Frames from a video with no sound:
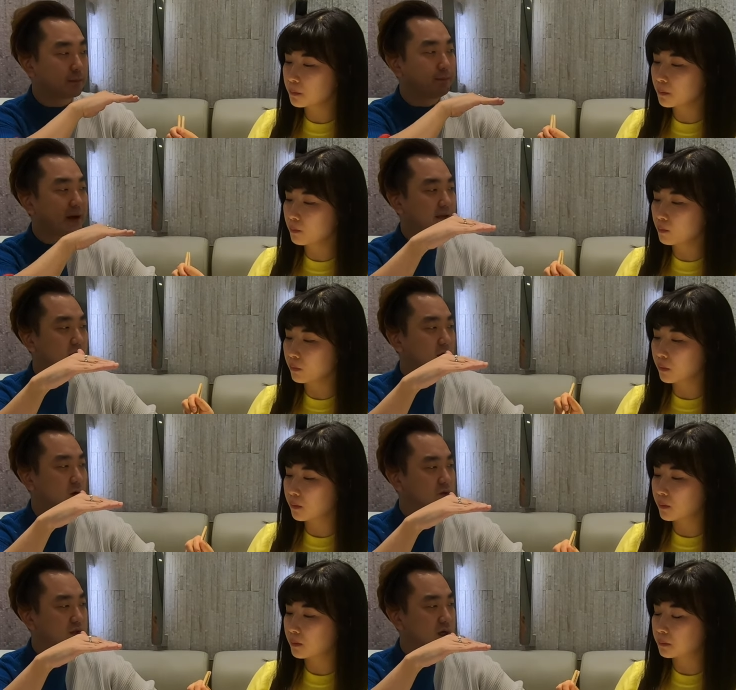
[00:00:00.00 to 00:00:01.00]
Speaker 1: bed
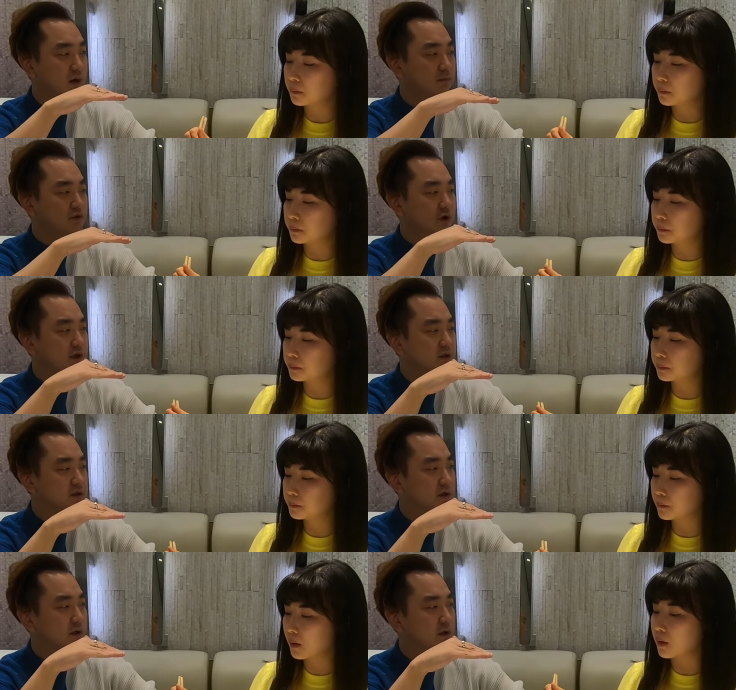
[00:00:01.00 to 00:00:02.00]
um, trains.
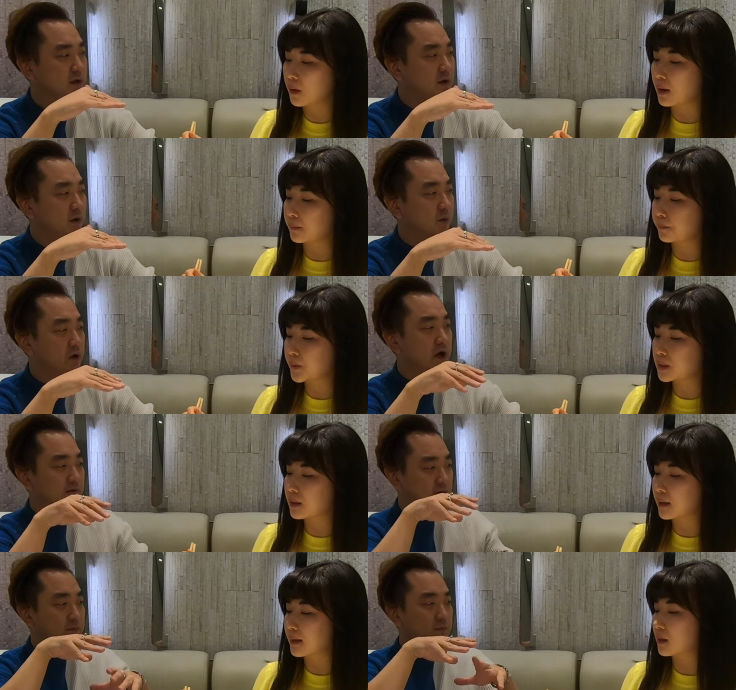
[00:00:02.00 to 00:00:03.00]
Speaker 2: Mm-hmm. Okay. Where you so
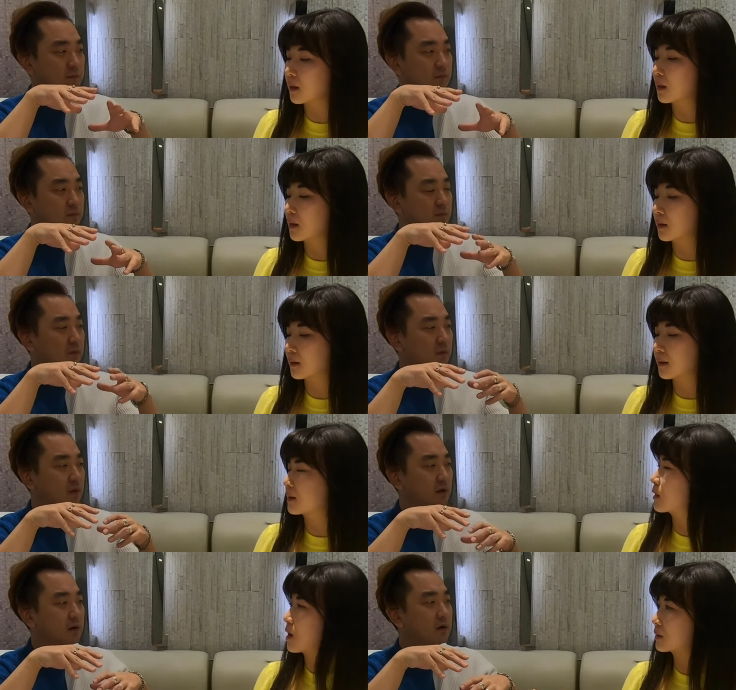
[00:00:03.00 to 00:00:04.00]
have, like a, a,
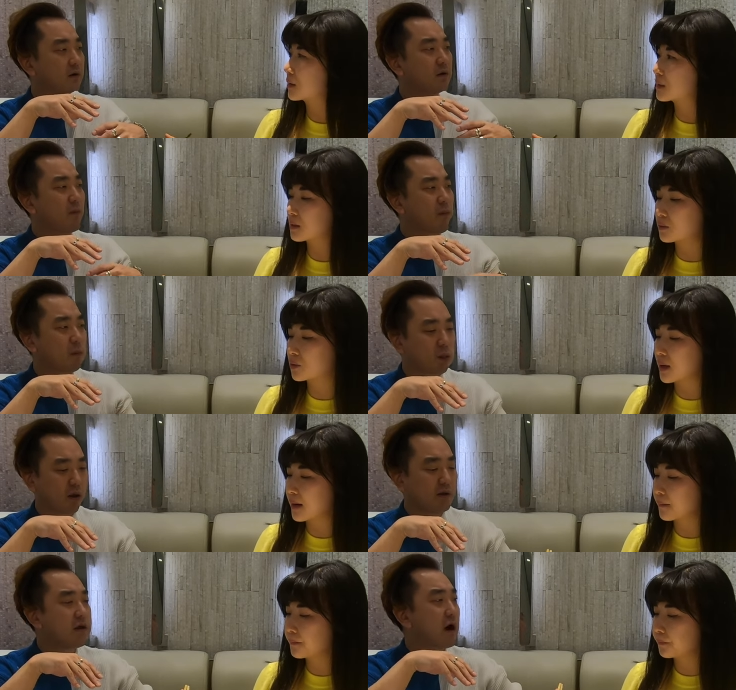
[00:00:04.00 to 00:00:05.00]
like a long distance
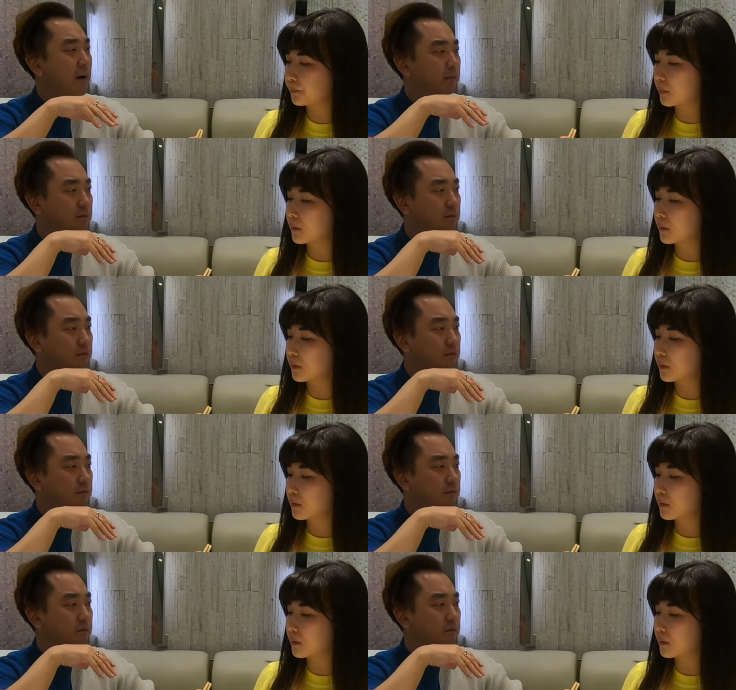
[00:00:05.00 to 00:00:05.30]
train.
Speaker 1: Yeah,